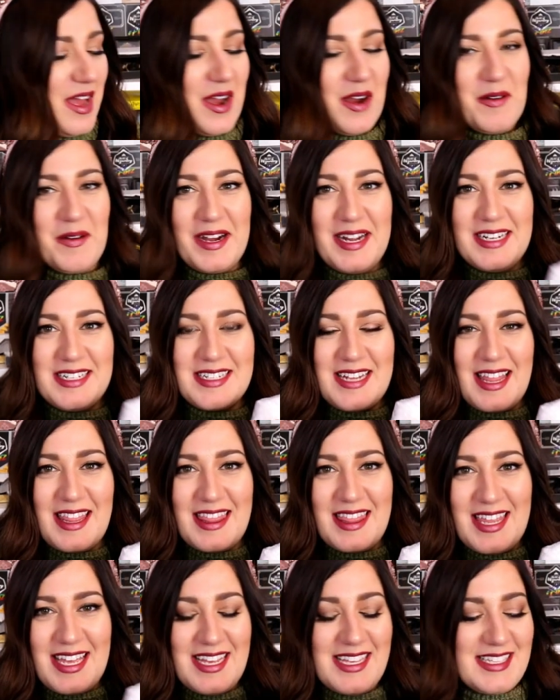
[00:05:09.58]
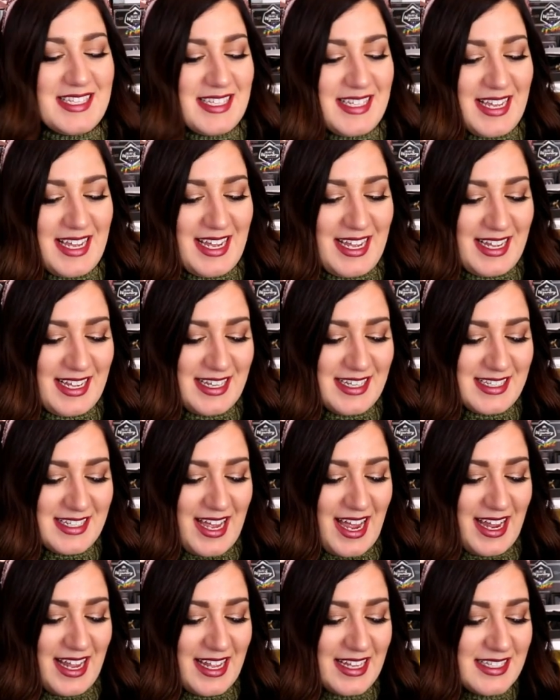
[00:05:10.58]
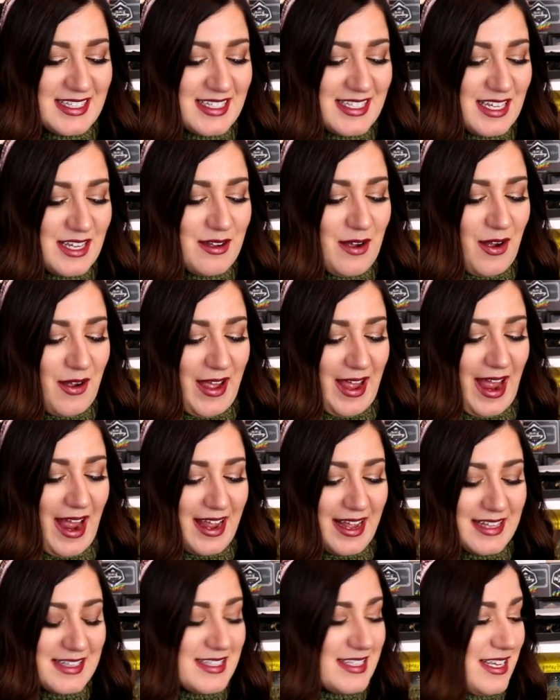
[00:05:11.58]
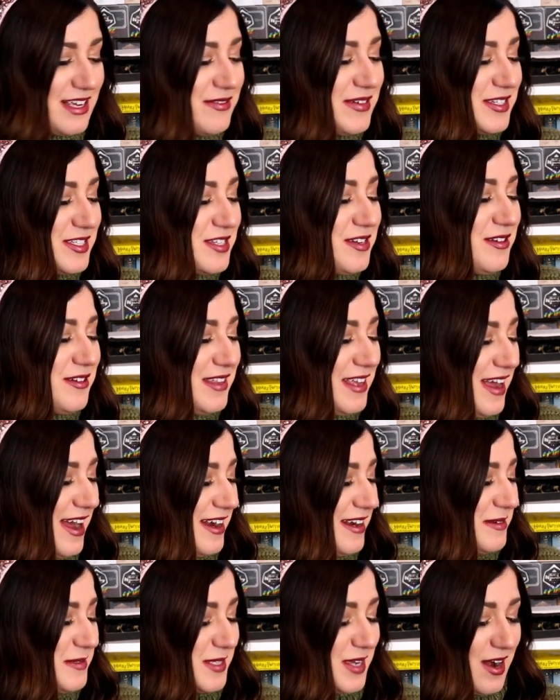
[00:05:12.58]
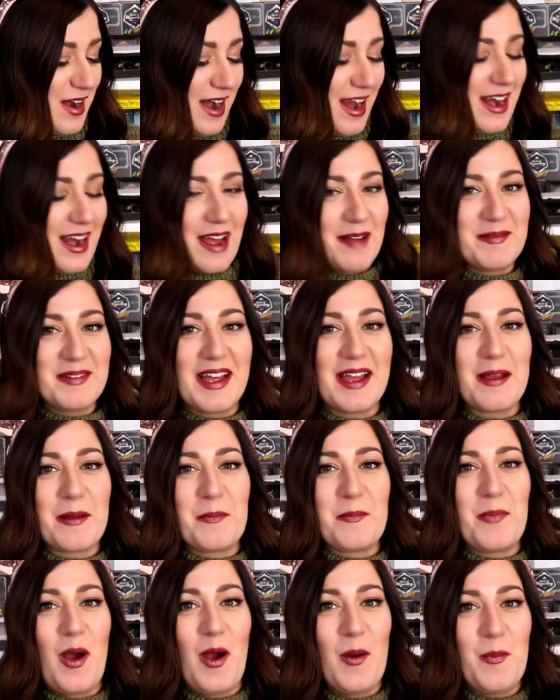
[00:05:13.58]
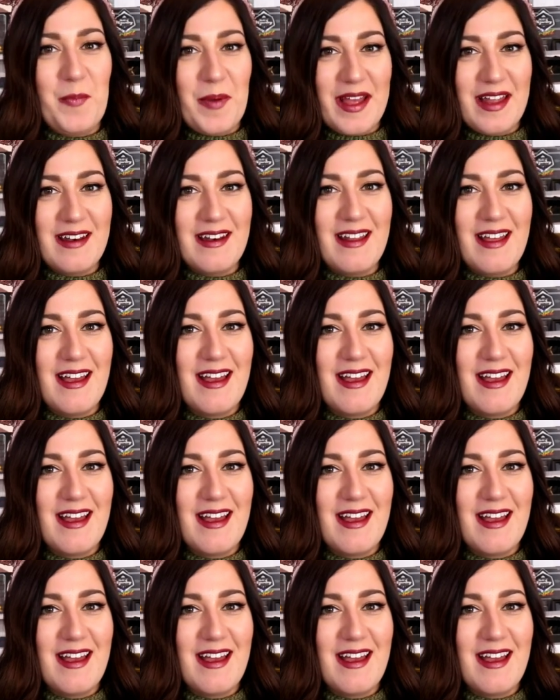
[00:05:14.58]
what this is. I can see, okay, I can see what two of the items are, and I'm like pooping